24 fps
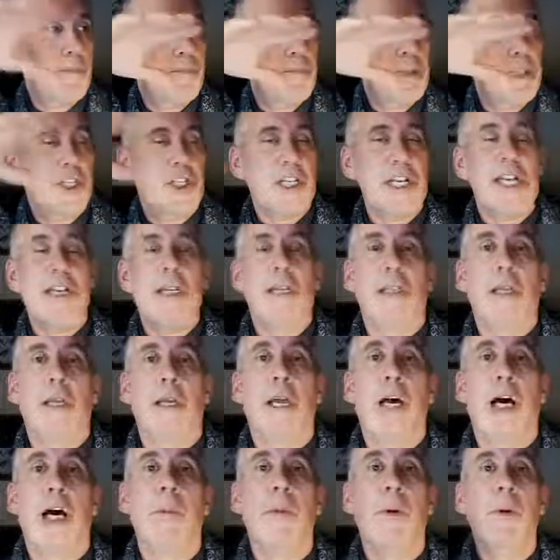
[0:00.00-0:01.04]
sheets of the
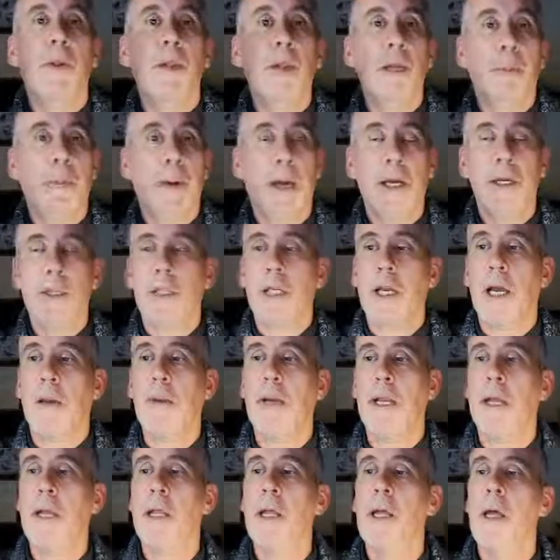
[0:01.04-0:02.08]
cardboard that the bikes
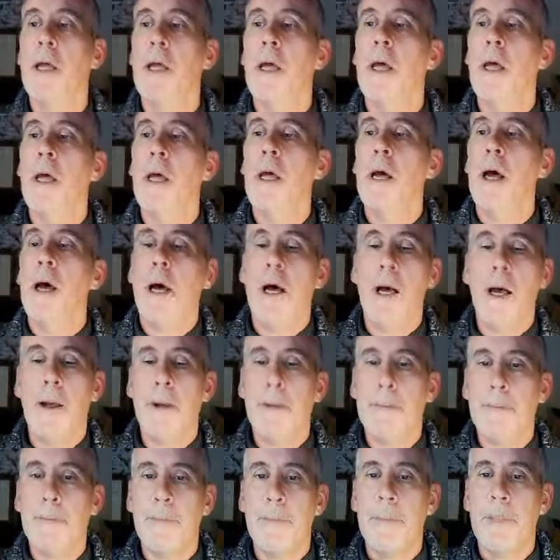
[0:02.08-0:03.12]
come in.
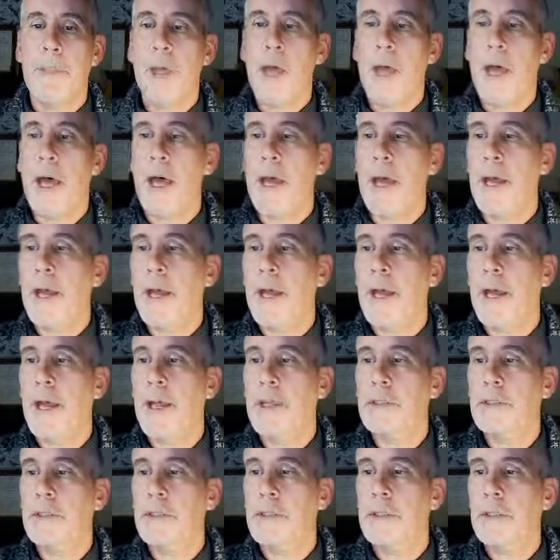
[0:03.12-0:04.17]
Um,
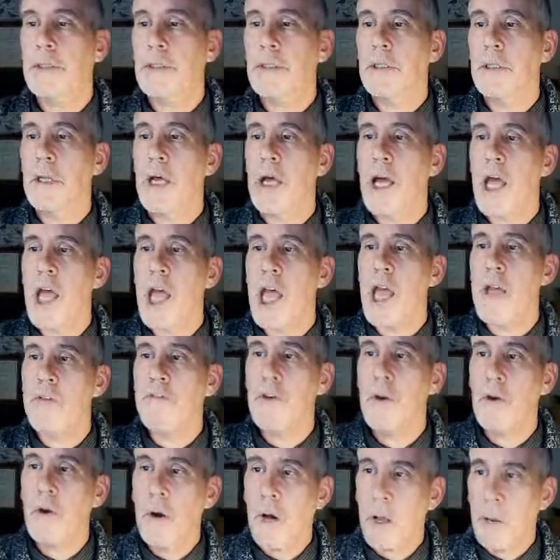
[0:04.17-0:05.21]
and
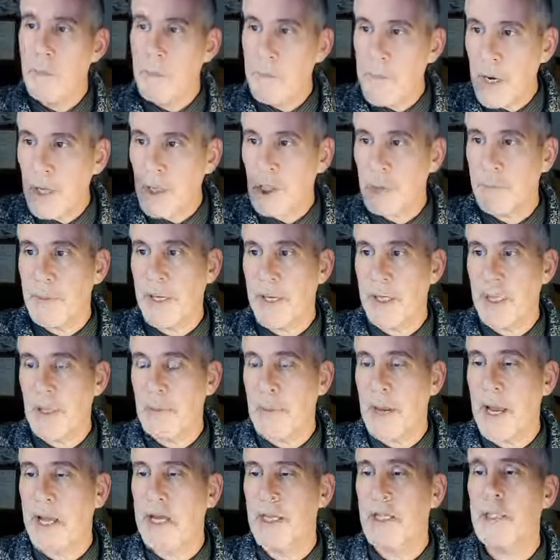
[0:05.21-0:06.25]
if you've got a much bigger
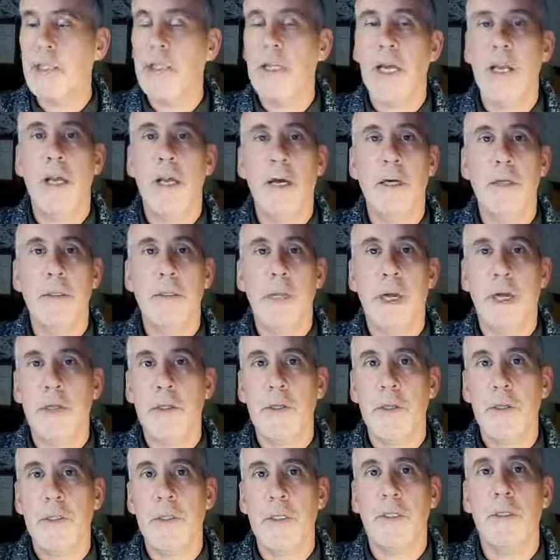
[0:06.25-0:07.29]
space, then I'll, i
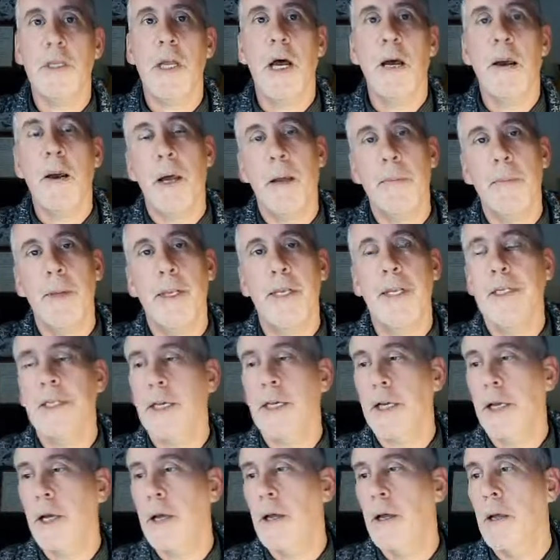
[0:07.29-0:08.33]
use a, a, mini
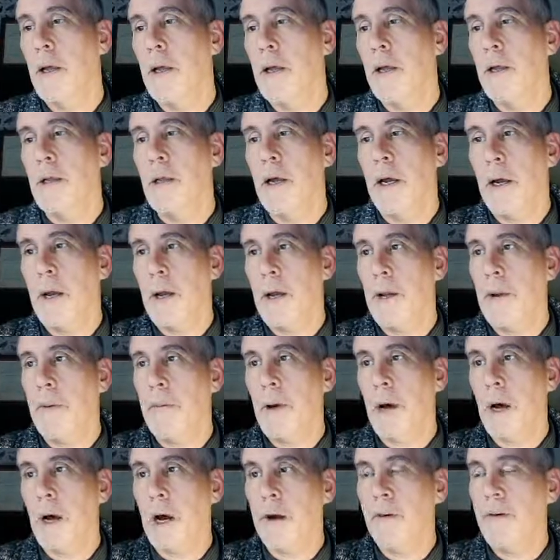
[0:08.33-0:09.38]
digger, uh,
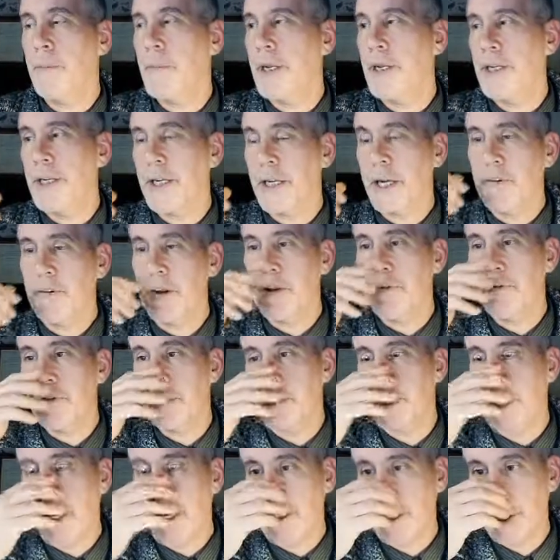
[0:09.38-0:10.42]
hire a mini digger in for
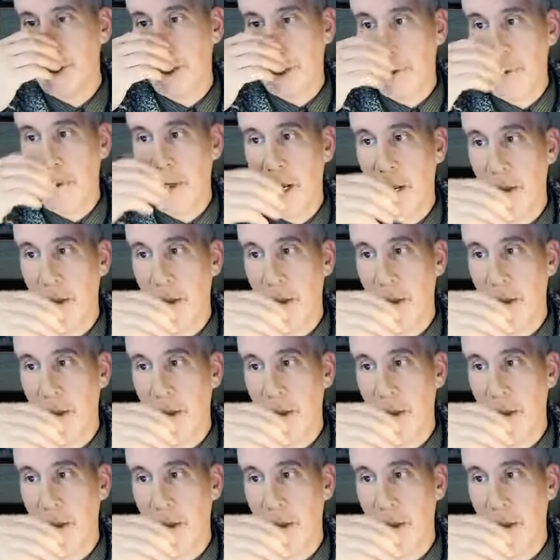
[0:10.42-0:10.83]
a day or two,